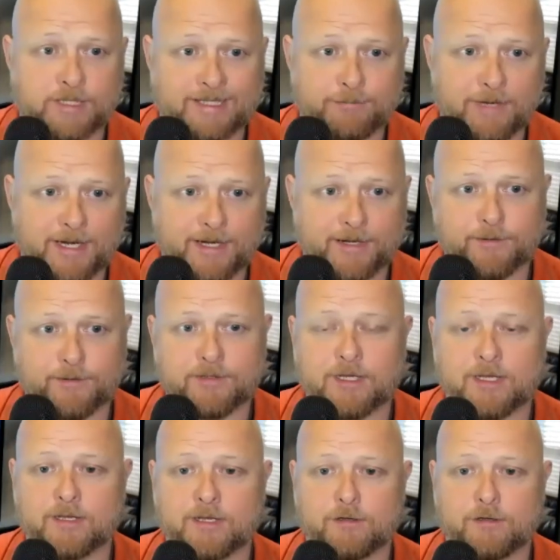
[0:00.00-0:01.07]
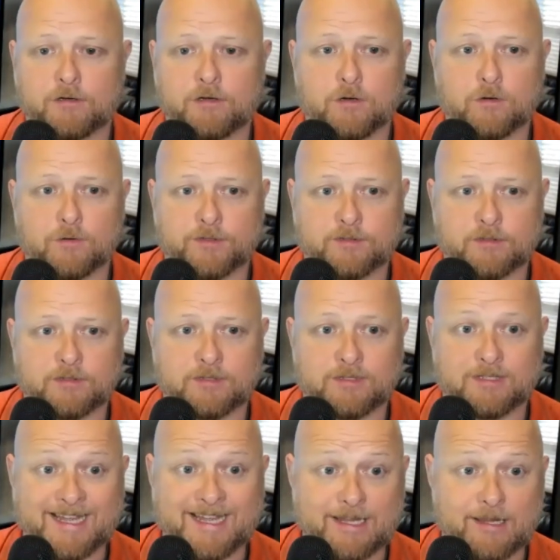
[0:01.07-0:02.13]
It's my understanding your goal is to
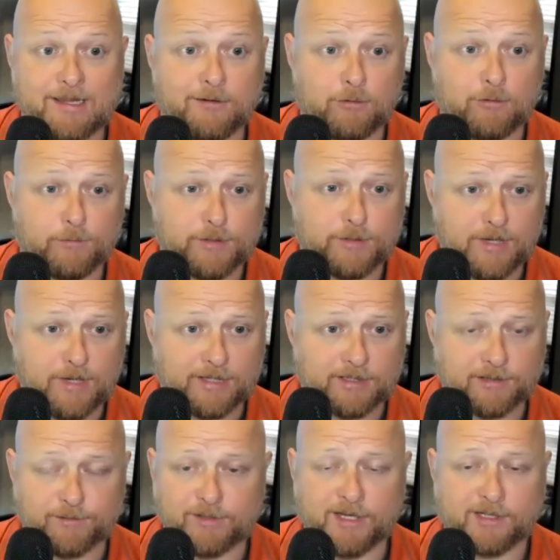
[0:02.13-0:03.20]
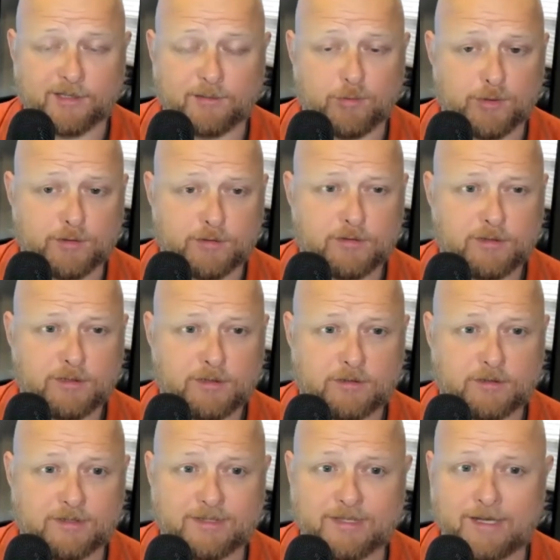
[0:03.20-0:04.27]
stay in the home and you actually would like to purchase it.
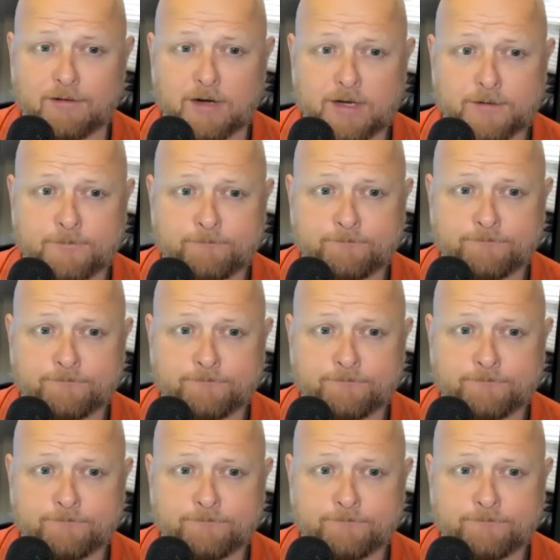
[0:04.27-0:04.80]
Is that right?